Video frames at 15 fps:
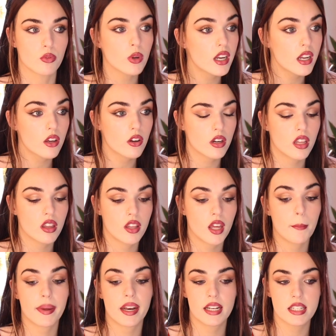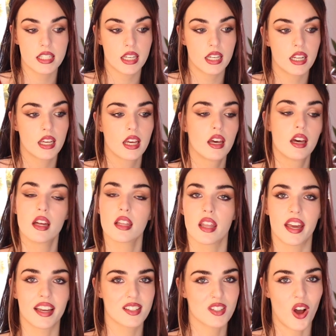reading or anything, but I did
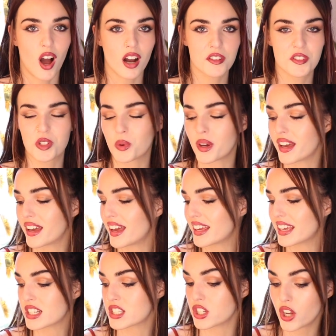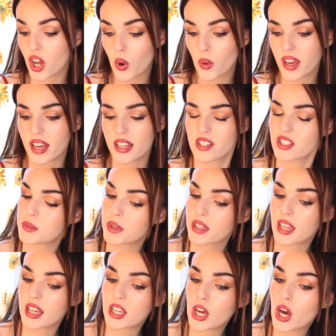like talk to it and get to know it and just be
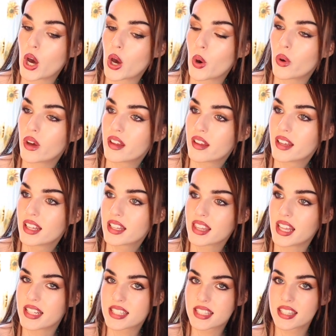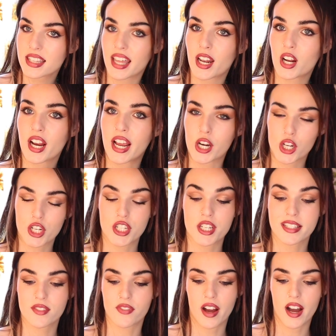like, yo, let's let our
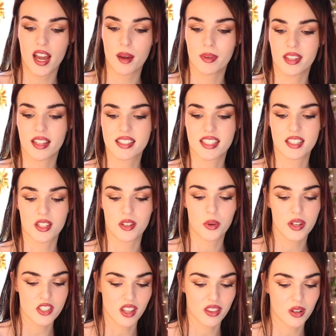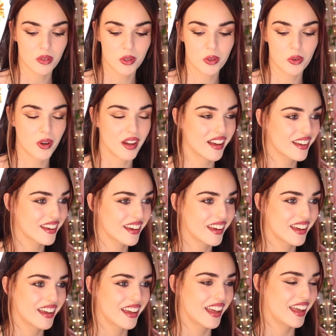energies vibe and let's get to know each other real quick.
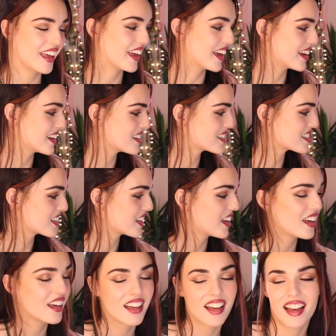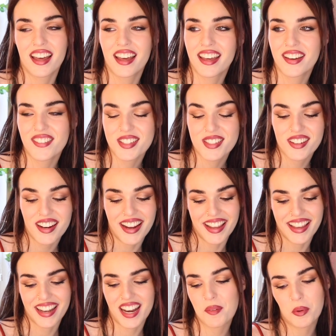And It was great.
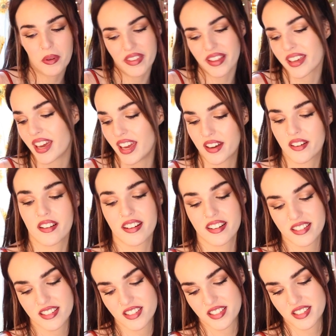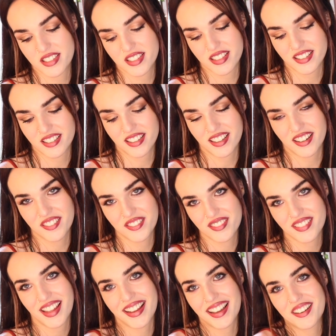And I pulled like a card just to, you know,
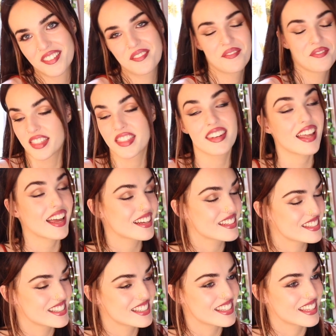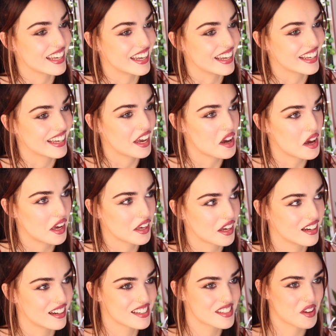hang out. The next thing I
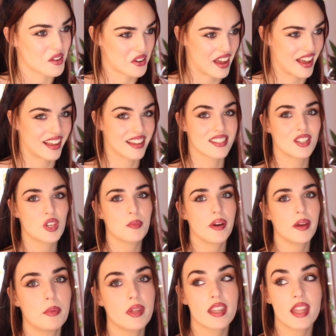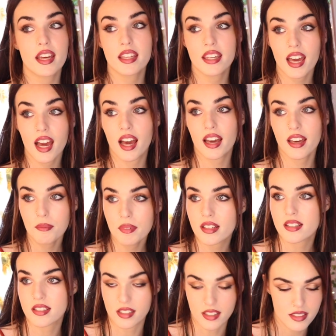got, okay. So you be like, yeah, that
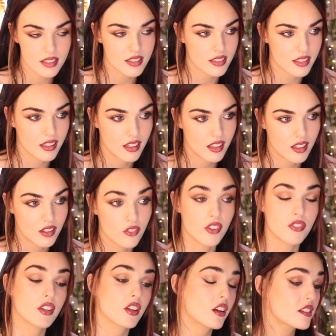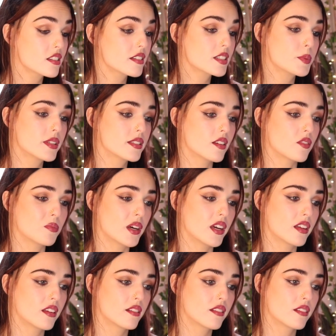makes sense. $50 expensive,
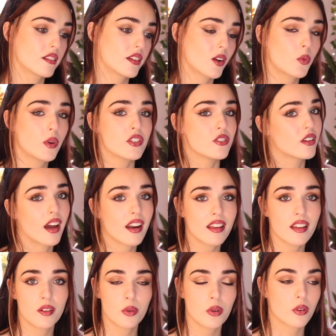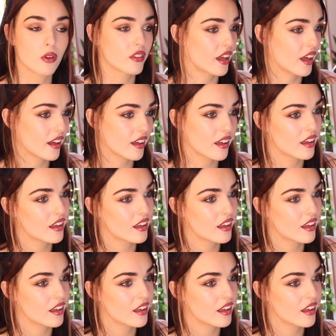but you're a witch, you gotta get an oracle deck.